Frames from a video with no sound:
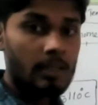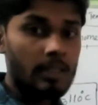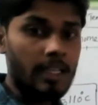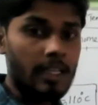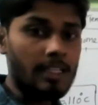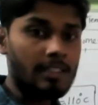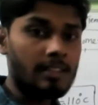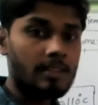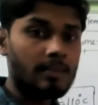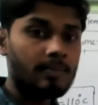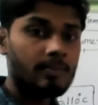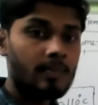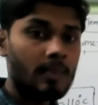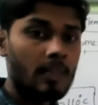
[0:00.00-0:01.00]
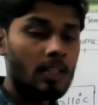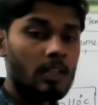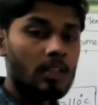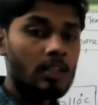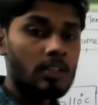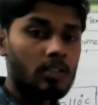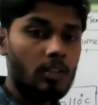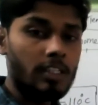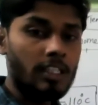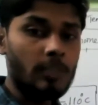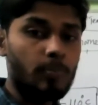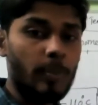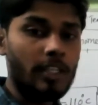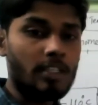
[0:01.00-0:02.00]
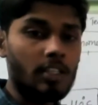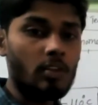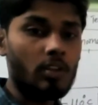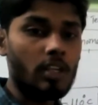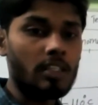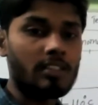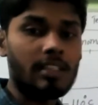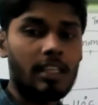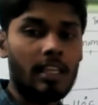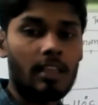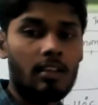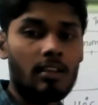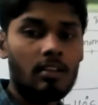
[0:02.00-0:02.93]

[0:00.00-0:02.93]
Yes. So in this picture, you can see